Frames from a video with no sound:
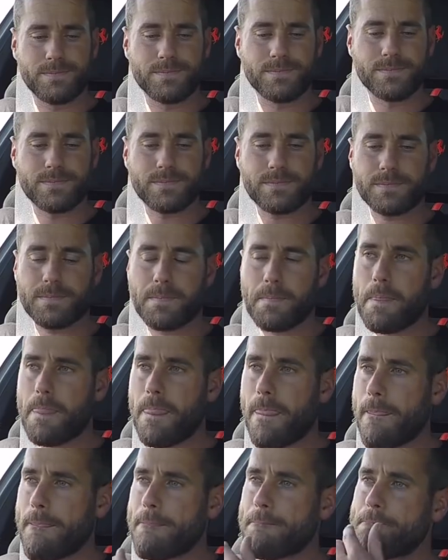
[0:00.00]

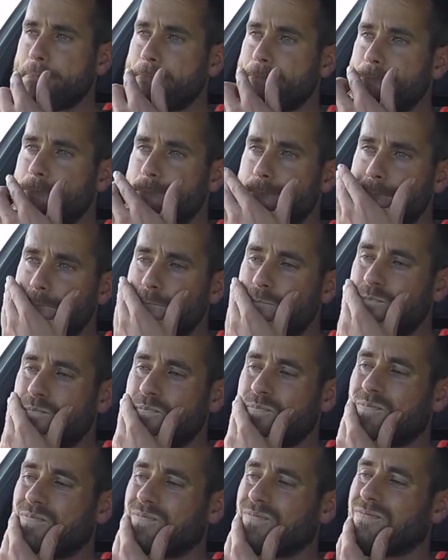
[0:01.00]

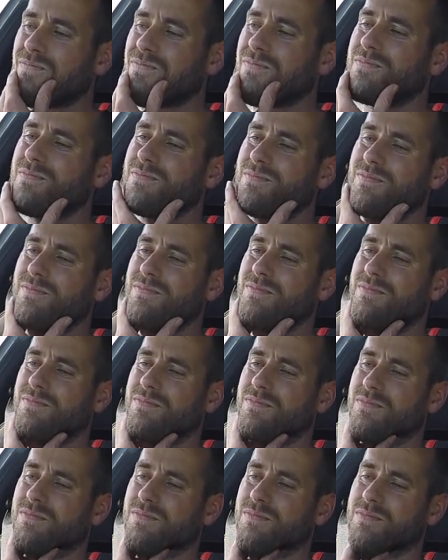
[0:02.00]

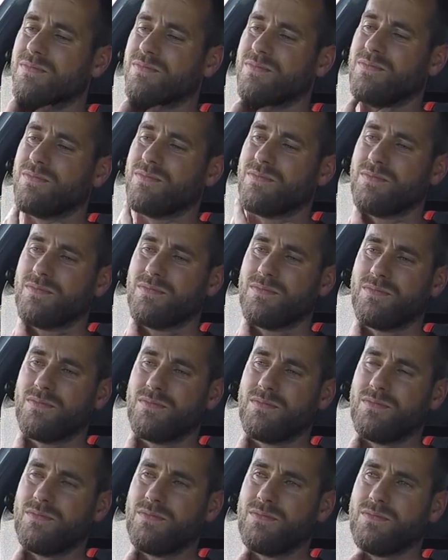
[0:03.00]

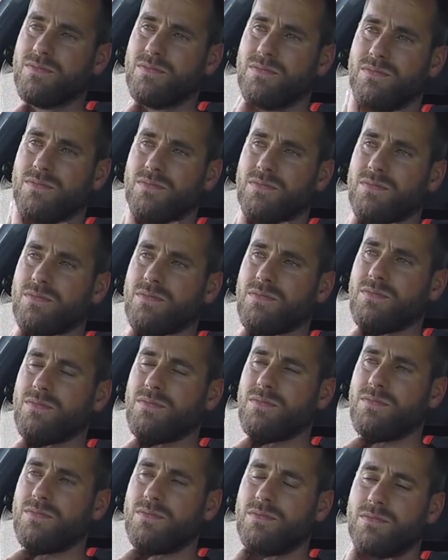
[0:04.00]

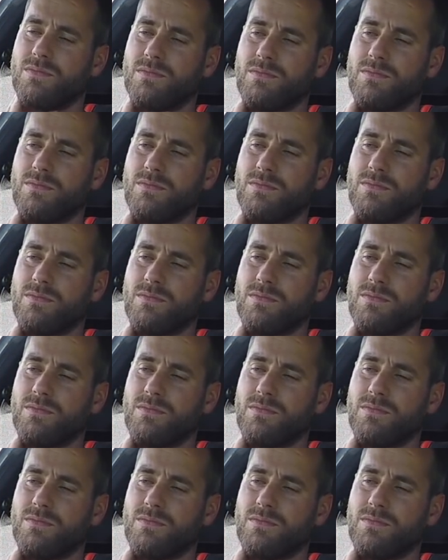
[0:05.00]
(not speaking)